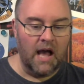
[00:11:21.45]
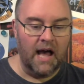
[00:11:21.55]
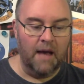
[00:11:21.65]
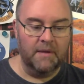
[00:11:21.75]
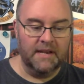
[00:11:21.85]

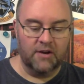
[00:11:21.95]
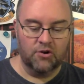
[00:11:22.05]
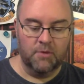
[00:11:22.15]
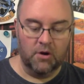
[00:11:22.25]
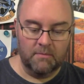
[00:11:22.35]
But
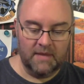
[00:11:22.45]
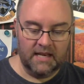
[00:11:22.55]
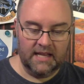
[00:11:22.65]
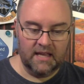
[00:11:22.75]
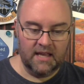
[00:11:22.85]
Dr.
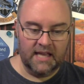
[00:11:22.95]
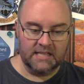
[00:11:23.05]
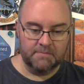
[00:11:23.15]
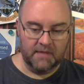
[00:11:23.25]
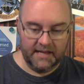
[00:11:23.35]
Bergamini
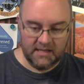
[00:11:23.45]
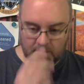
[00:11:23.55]
explained